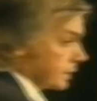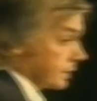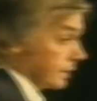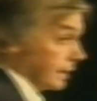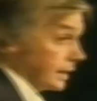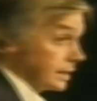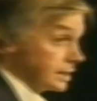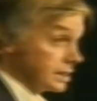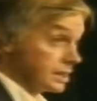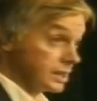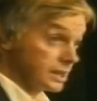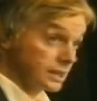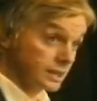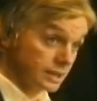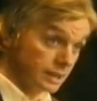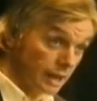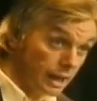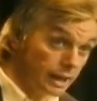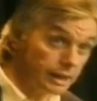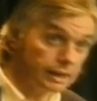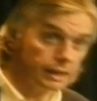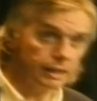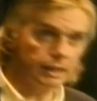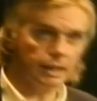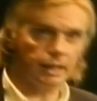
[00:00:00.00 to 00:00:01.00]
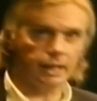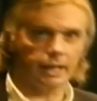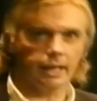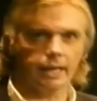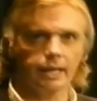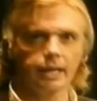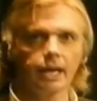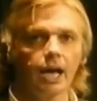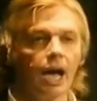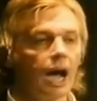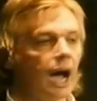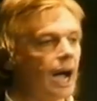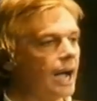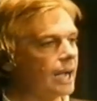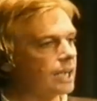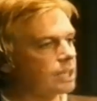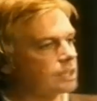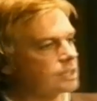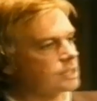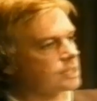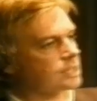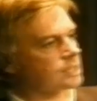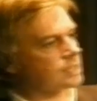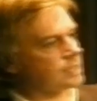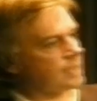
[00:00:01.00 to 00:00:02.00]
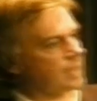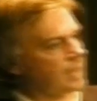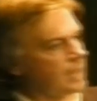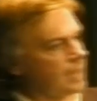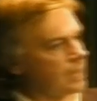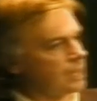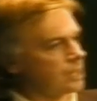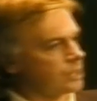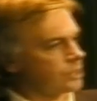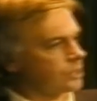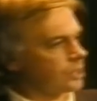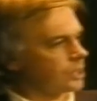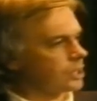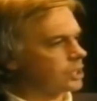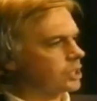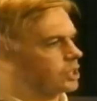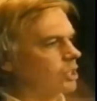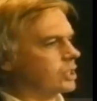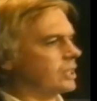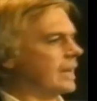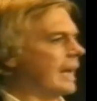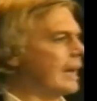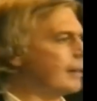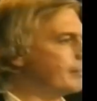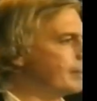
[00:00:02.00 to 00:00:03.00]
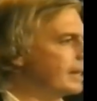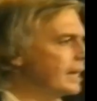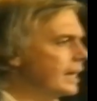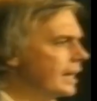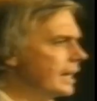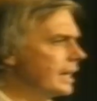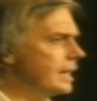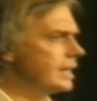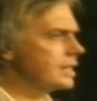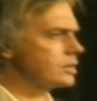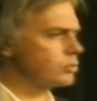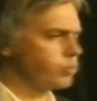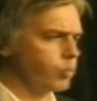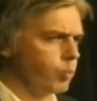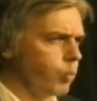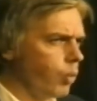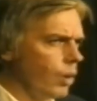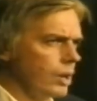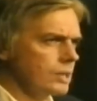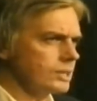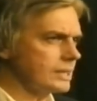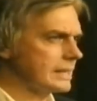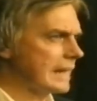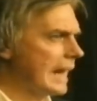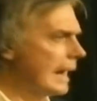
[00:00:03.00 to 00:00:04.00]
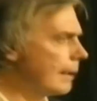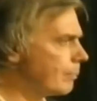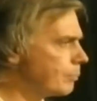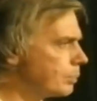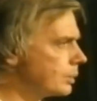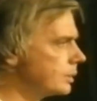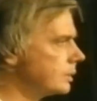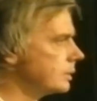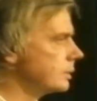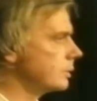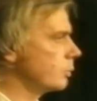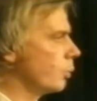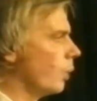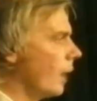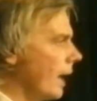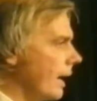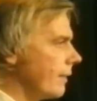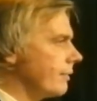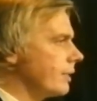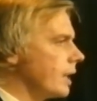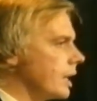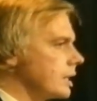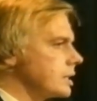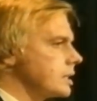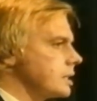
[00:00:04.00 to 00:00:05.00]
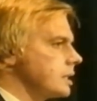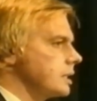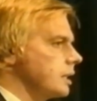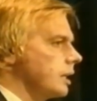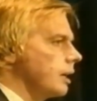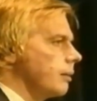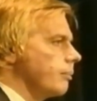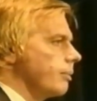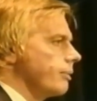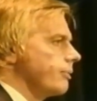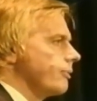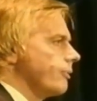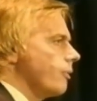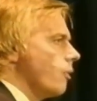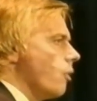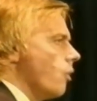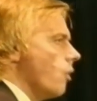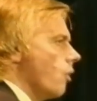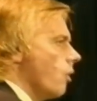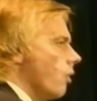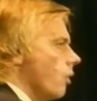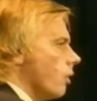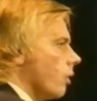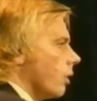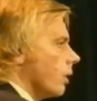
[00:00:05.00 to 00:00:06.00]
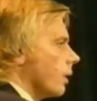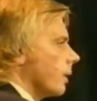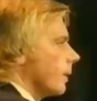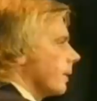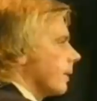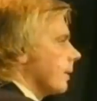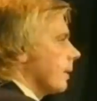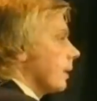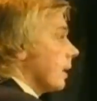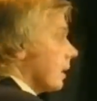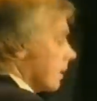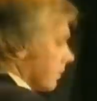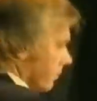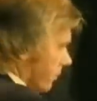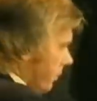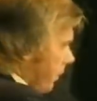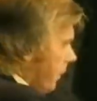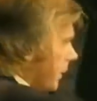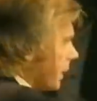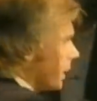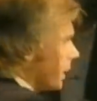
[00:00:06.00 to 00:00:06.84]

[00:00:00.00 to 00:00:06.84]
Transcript: and then suddenly I can see it as the sham it is. What's happened? Why haven't I seen it before?" Very